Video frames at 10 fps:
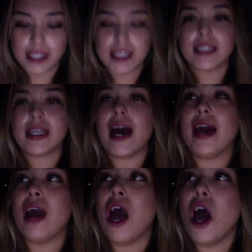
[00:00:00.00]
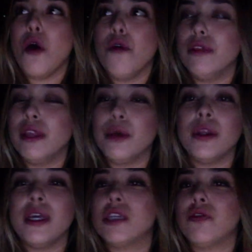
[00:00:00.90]
This guy,
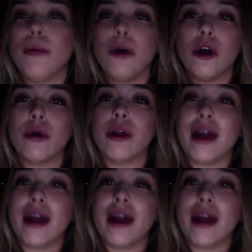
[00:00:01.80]
literally his football career